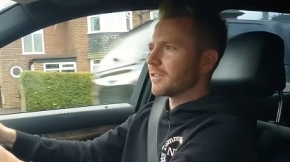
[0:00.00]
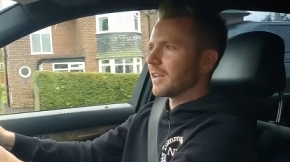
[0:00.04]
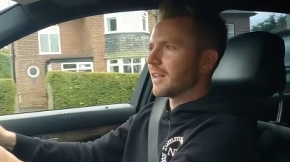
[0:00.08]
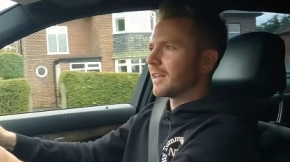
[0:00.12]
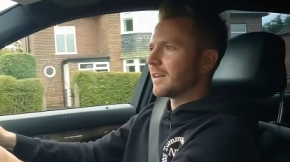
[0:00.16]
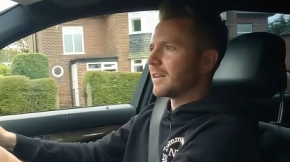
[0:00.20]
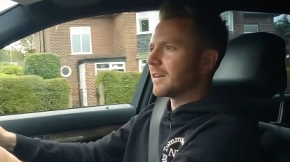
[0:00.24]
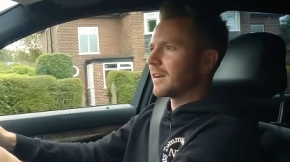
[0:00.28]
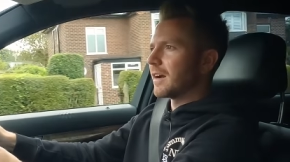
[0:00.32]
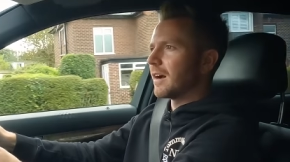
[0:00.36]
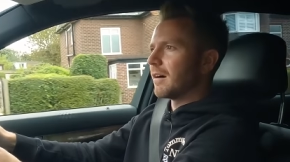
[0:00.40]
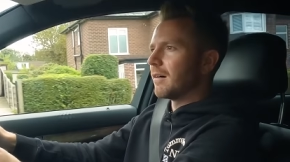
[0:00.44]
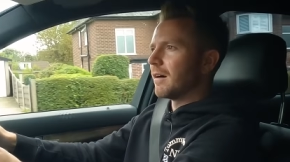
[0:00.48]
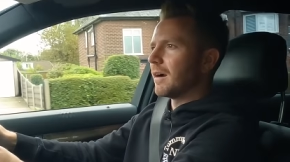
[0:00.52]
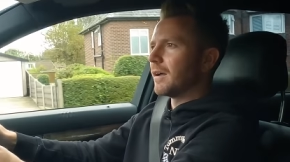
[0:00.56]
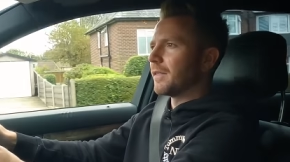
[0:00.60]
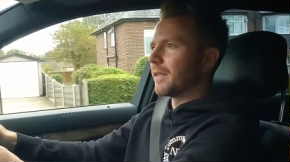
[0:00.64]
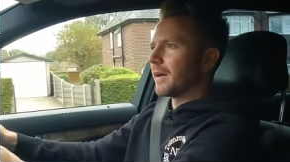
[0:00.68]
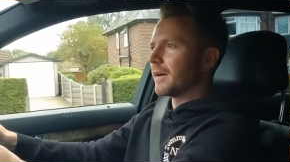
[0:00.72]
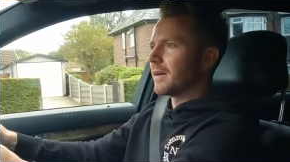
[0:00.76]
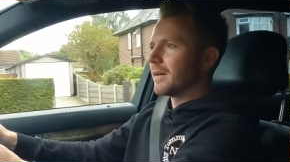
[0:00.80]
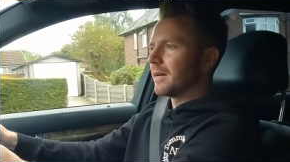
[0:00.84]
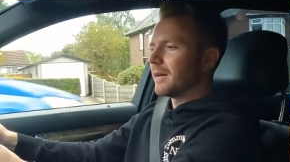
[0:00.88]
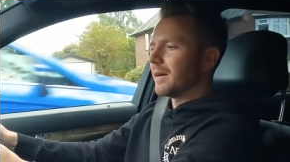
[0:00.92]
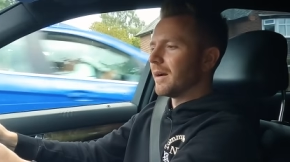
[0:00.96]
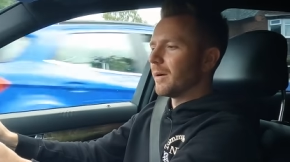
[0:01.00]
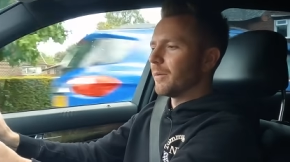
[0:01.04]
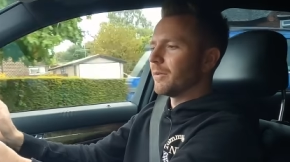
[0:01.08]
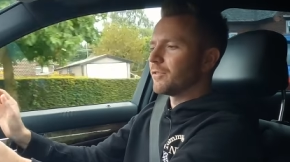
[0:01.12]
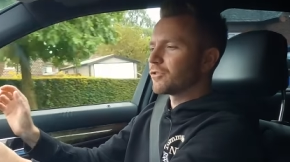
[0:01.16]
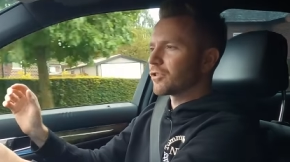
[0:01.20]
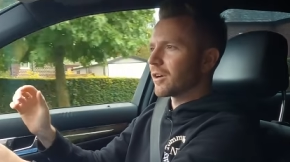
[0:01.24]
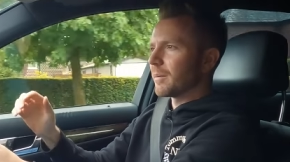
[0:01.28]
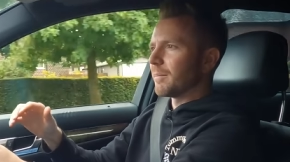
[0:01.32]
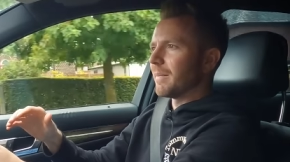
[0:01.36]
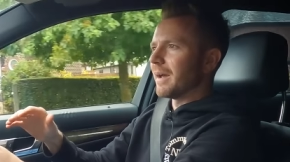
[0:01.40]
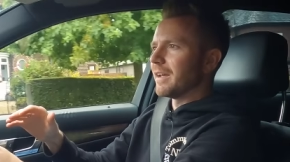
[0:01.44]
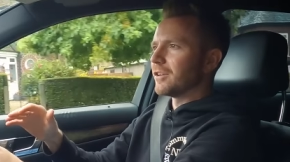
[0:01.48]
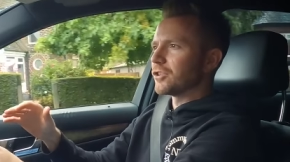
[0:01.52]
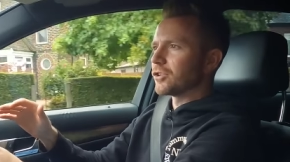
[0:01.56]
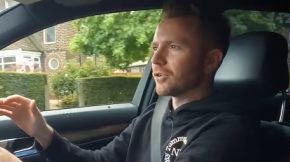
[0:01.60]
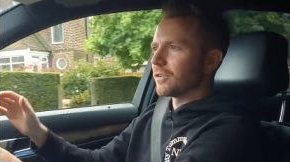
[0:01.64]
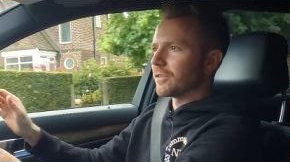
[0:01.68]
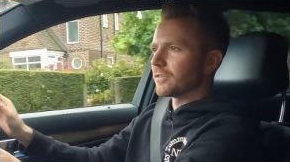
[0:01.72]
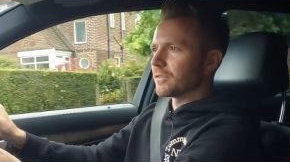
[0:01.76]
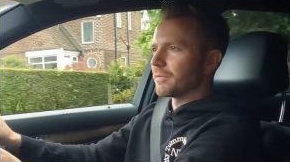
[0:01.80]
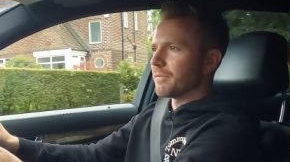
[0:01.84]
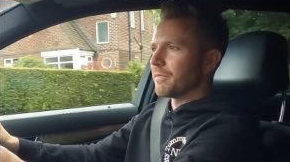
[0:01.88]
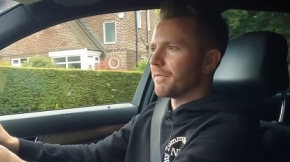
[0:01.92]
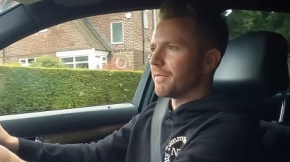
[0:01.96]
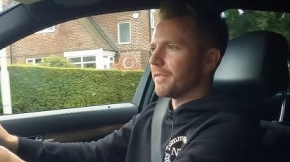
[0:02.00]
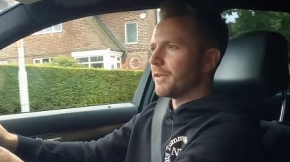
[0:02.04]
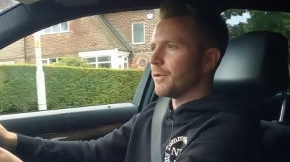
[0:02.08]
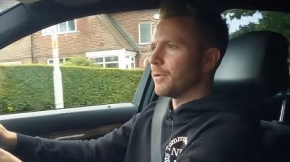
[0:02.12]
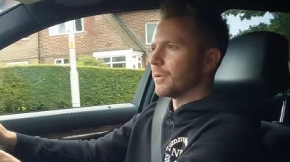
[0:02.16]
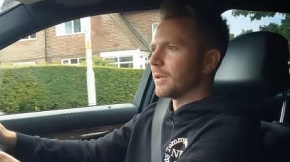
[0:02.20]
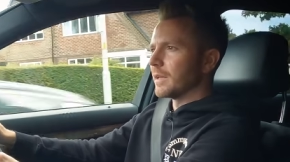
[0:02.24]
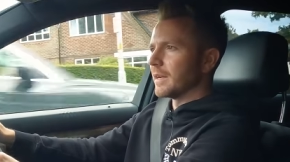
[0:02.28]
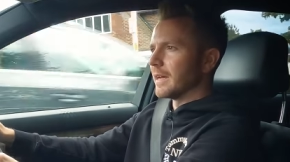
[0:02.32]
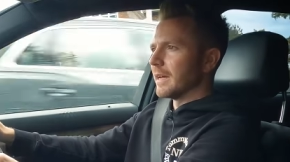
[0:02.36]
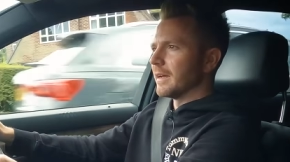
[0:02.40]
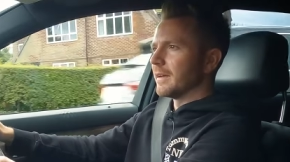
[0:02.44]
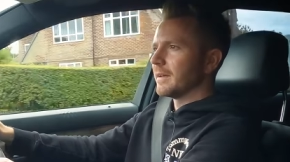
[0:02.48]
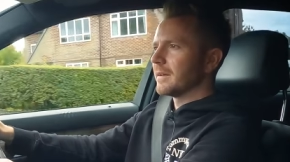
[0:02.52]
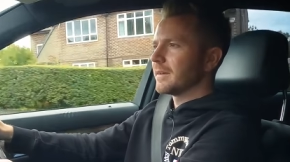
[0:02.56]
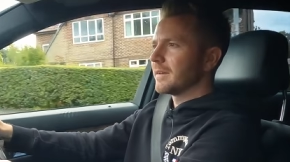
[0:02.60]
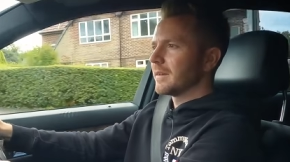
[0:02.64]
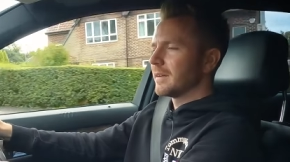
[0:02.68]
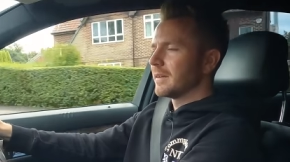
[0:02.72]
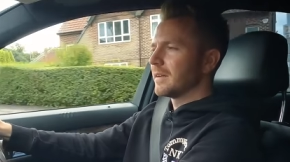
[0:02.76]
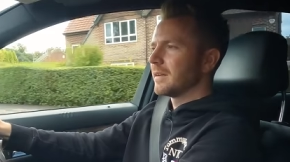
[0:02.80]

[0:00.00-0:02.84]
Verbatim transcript: selling a car either. I always try and make sure there's some fuel in it.